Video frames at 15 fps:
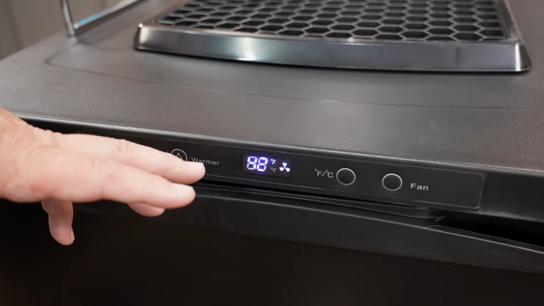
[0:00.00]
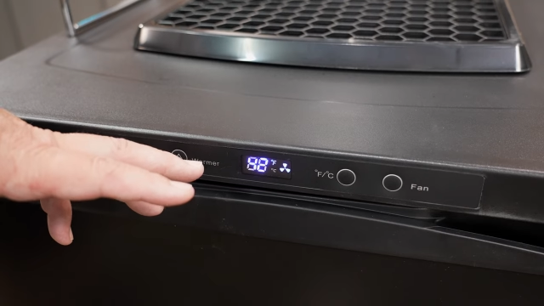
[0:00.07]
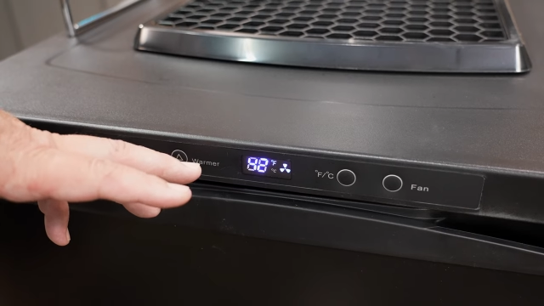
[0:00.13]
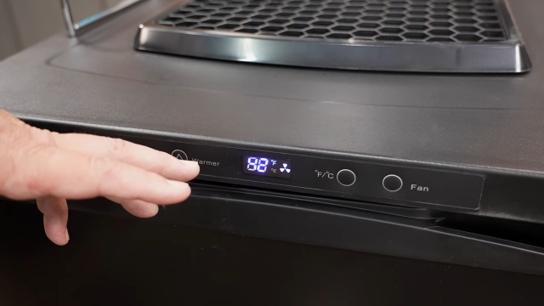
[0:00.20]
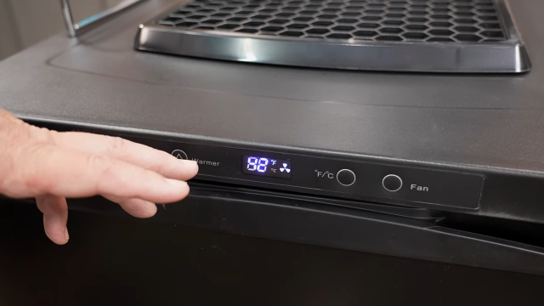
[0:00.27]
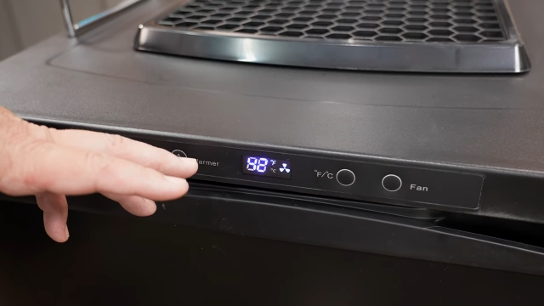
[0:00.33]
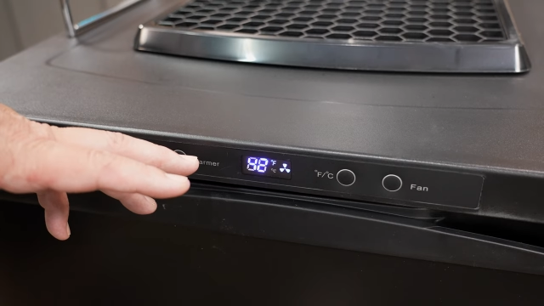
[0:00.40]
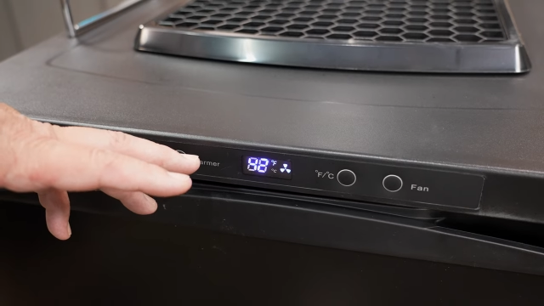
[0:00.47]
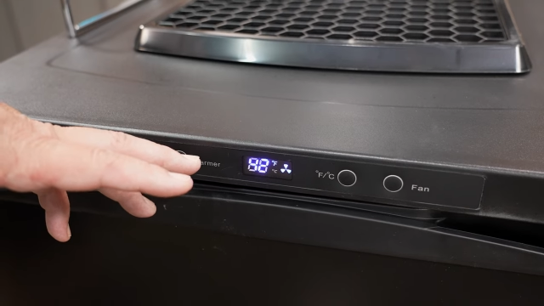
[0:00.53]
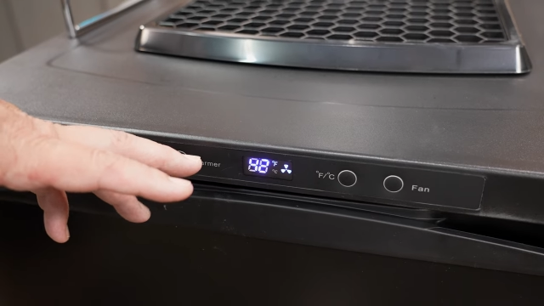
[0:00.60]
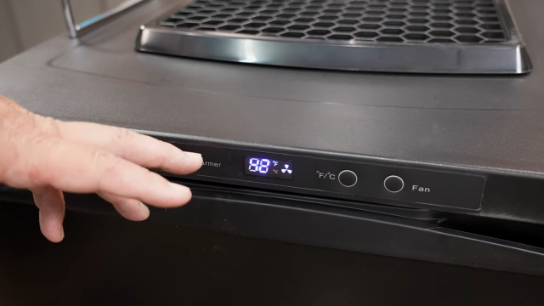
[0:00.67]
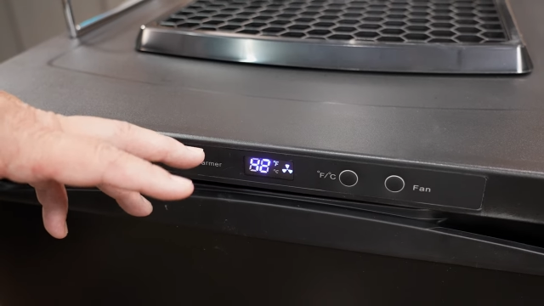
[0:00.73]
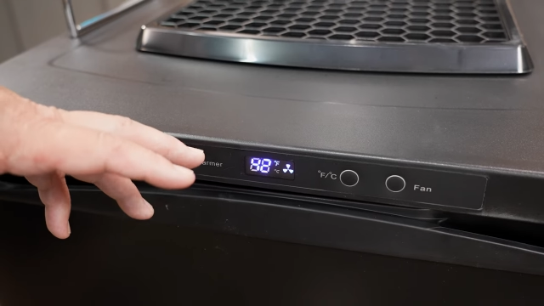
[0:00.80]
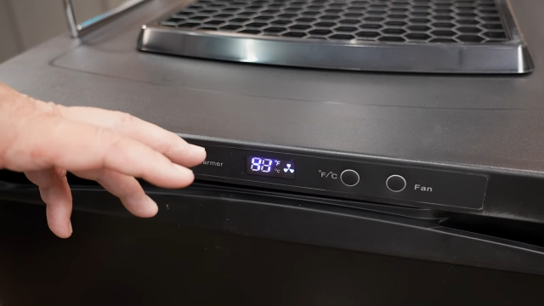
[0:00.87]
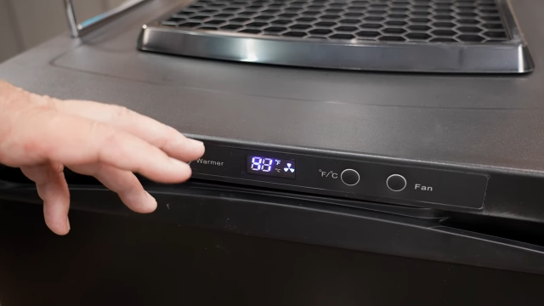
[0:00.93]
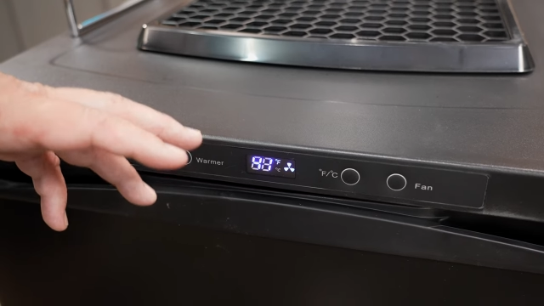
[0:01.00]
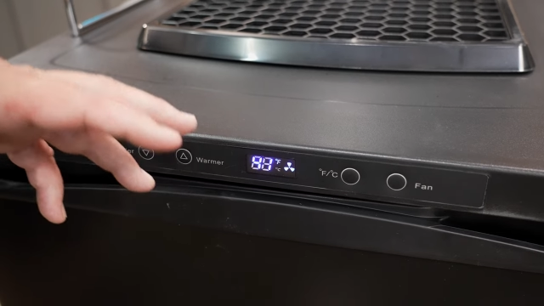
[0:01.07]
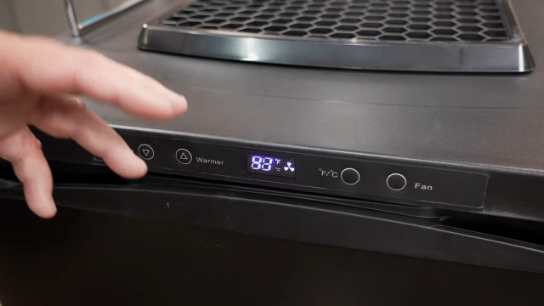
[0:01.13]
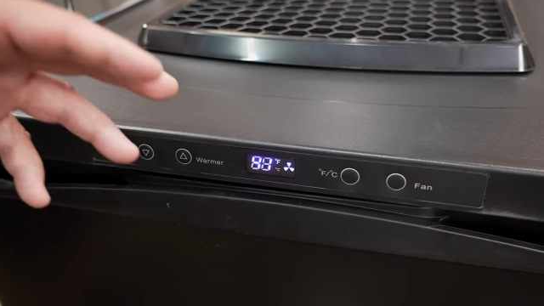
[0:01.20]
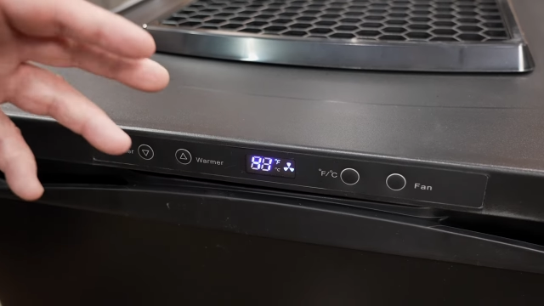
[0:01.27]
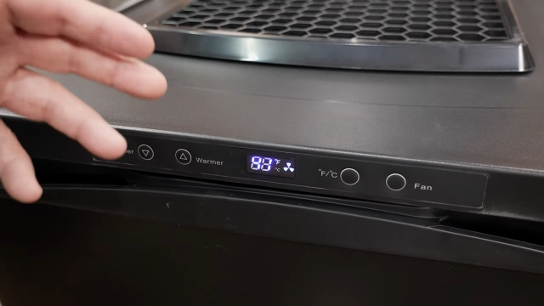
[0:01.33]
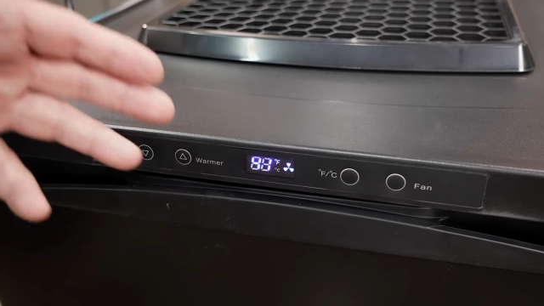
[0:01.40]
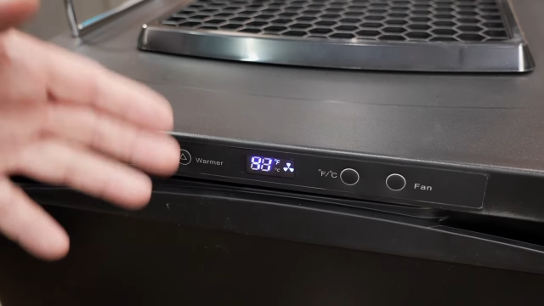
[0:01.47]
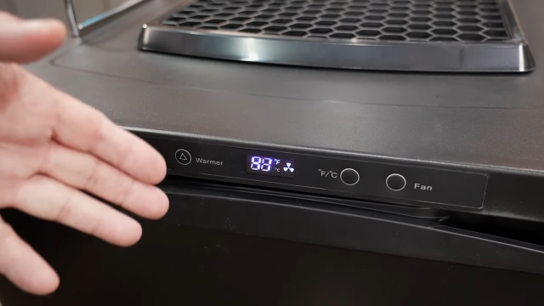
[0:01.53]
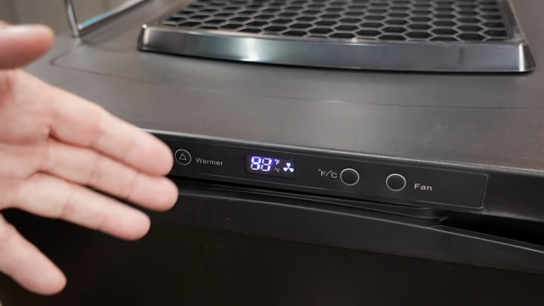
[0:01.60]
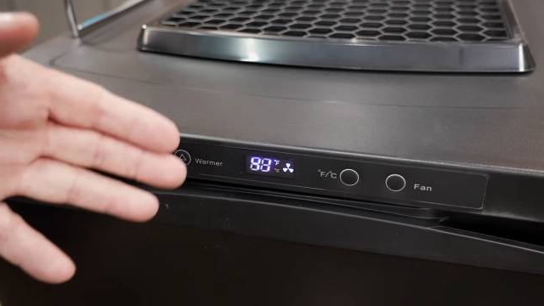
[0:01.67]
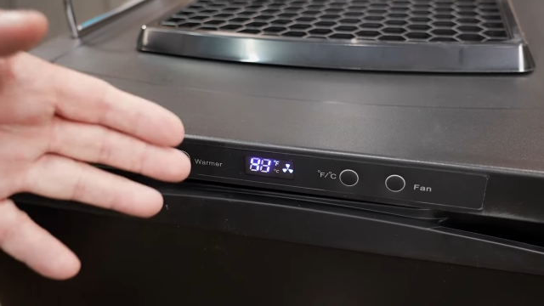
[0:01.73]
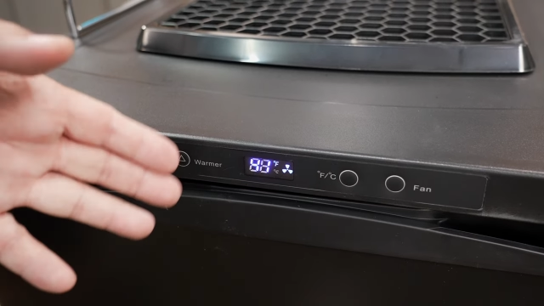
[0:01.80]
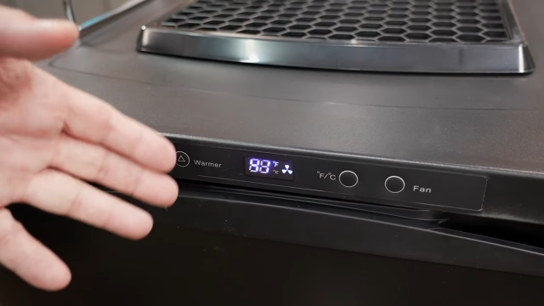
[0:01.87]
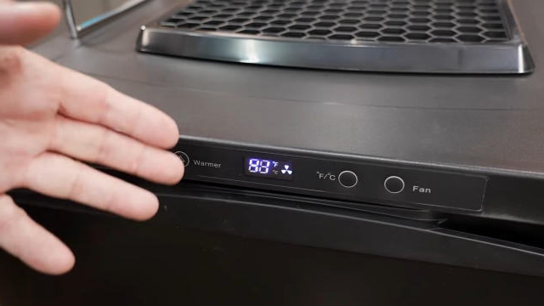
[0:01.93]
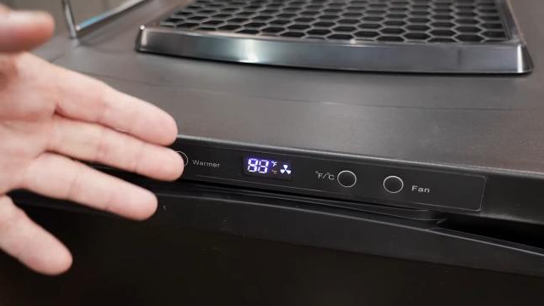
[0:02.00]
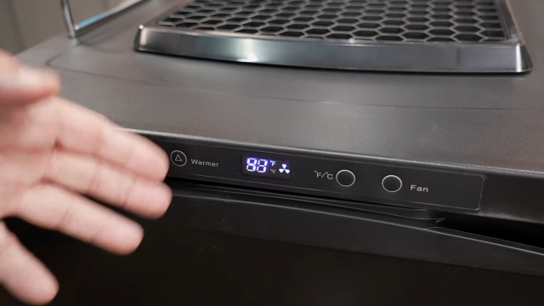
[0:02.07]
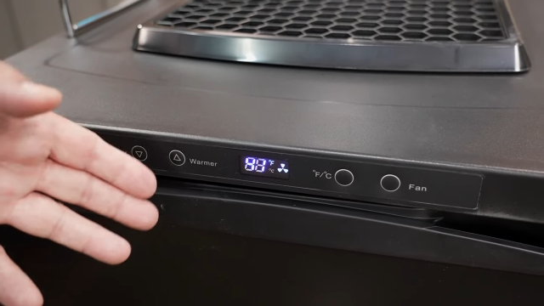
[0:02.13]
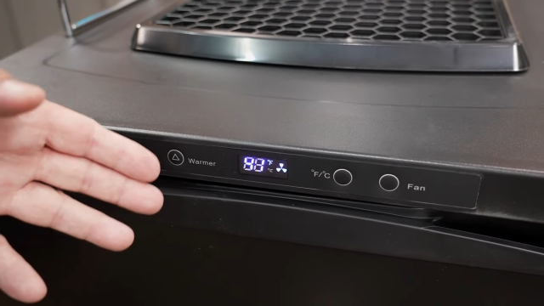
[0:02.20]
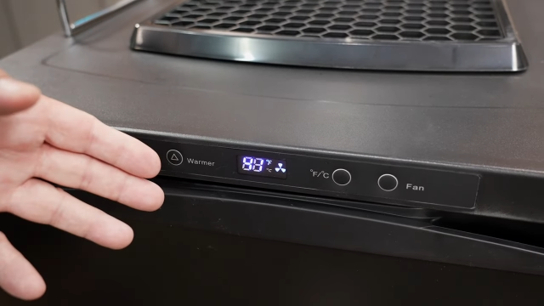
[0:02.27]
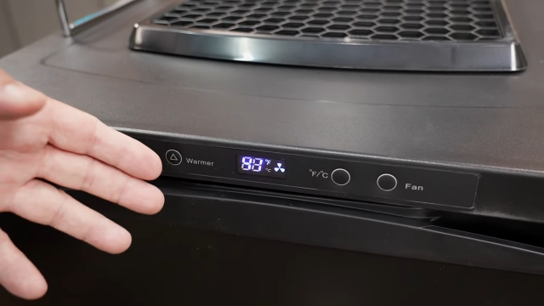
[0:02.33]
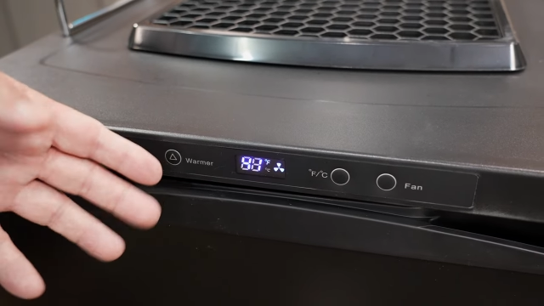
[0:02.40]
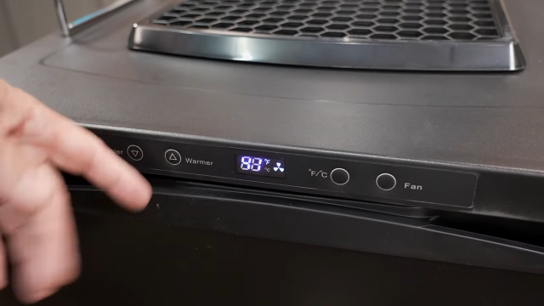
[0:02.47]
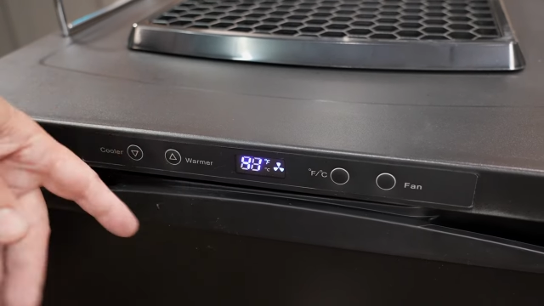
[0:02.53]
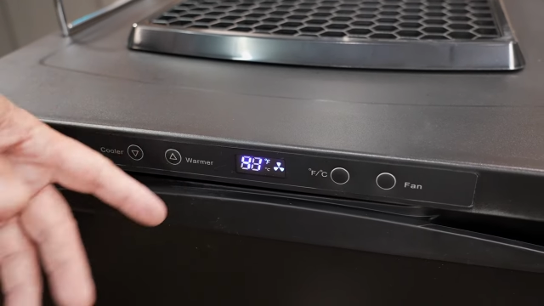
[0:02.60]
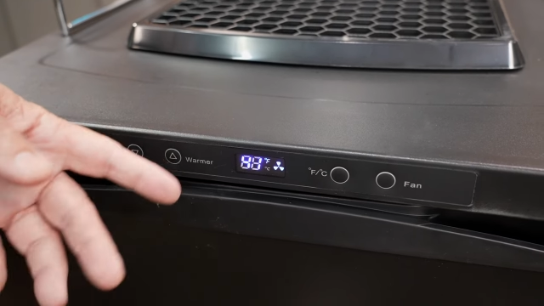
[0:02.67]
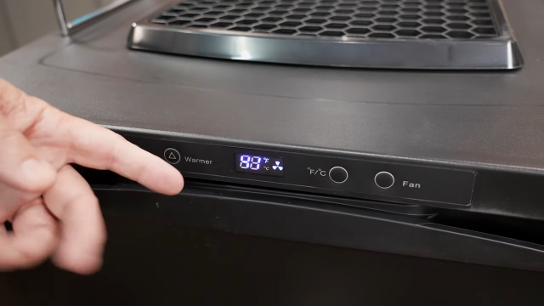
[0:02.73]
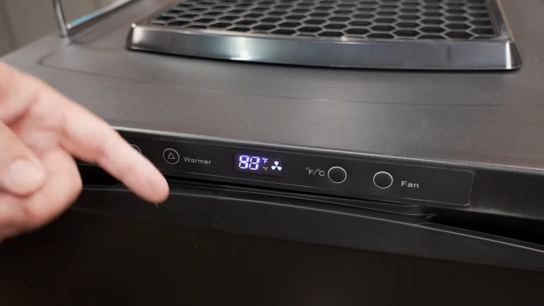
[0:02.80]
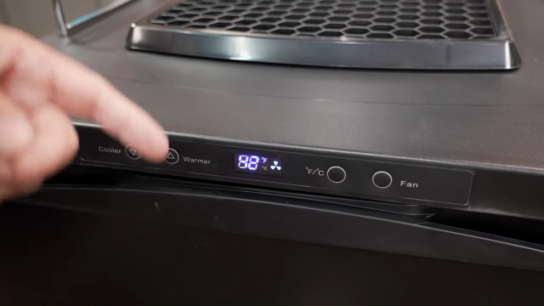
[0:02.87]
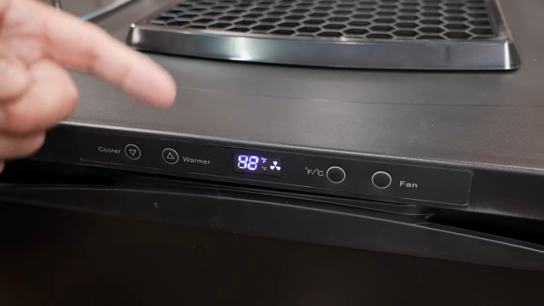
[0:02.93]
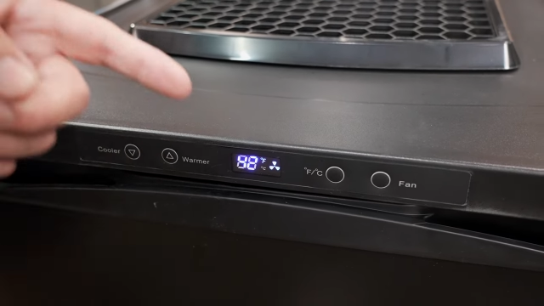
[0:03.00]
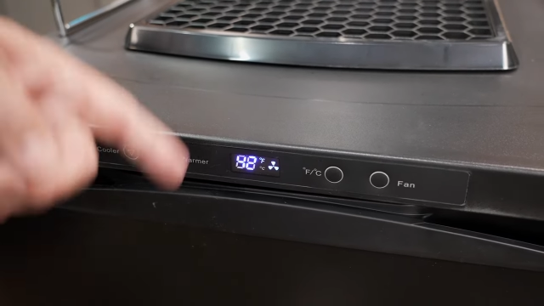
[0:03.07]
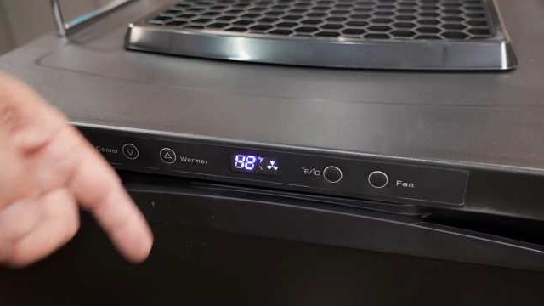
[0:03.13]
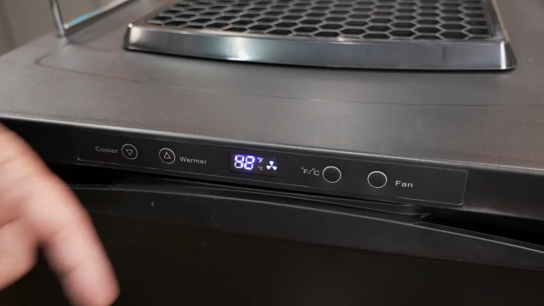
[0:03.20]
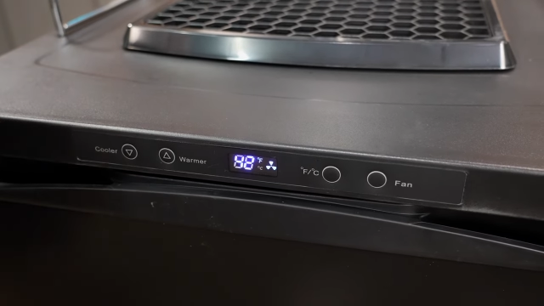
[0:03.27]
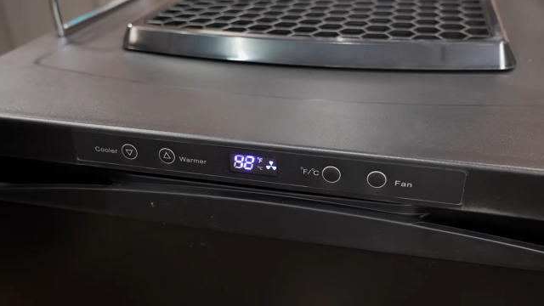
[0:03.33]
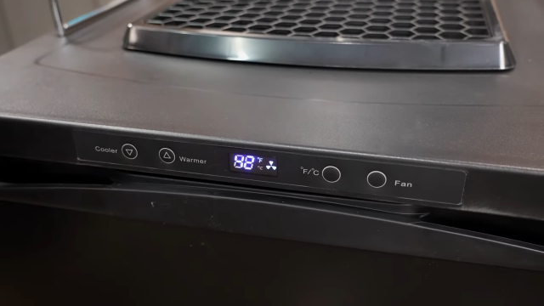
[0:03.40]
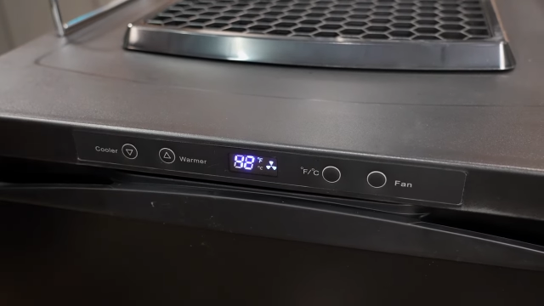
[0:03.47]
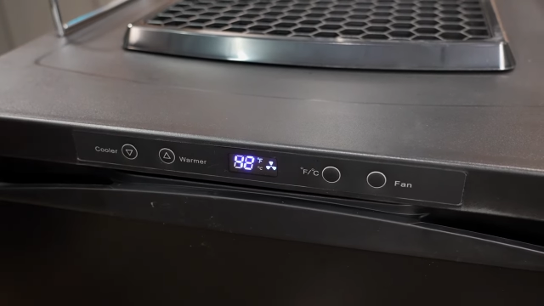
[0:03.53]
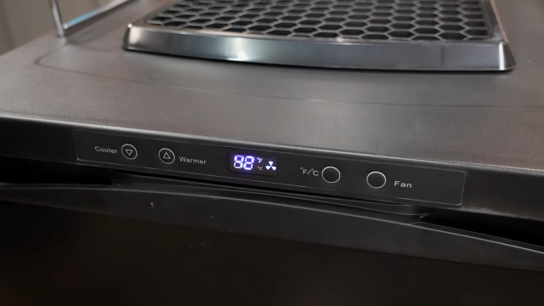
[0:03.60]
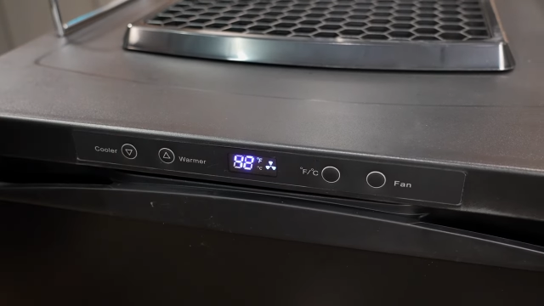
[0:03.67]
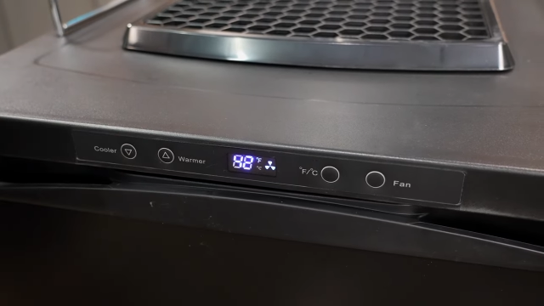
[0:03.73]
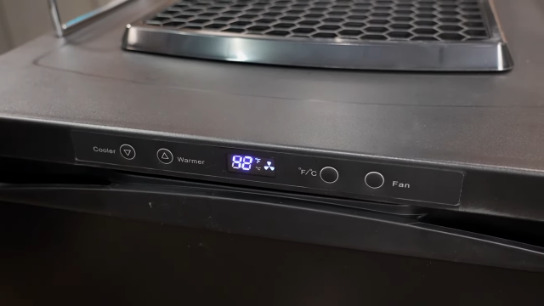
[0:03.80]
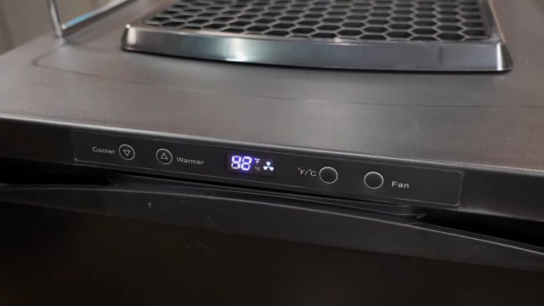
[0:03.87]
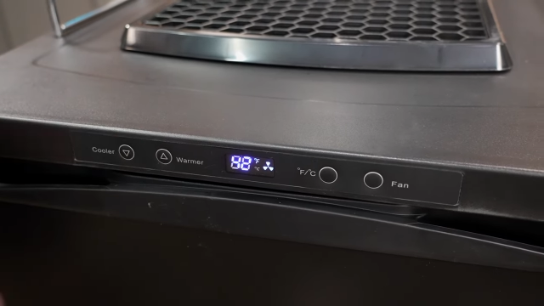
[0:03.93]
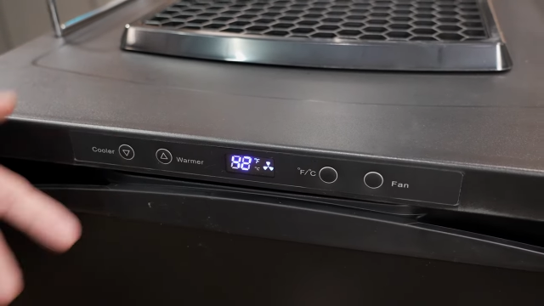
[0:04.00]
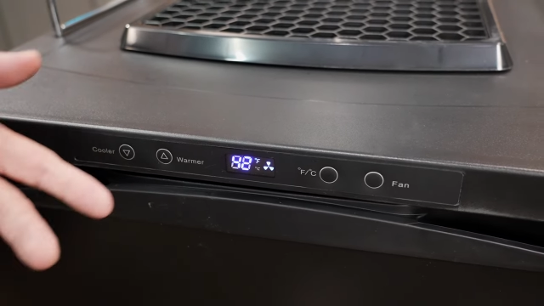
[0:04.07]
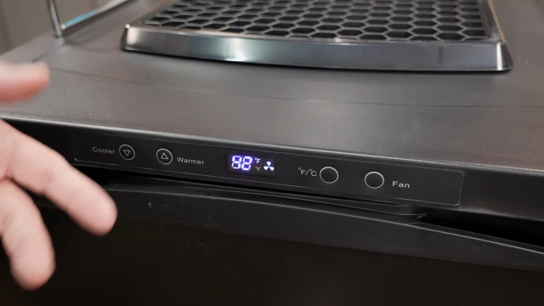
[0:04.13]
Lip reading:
(no speaker visible)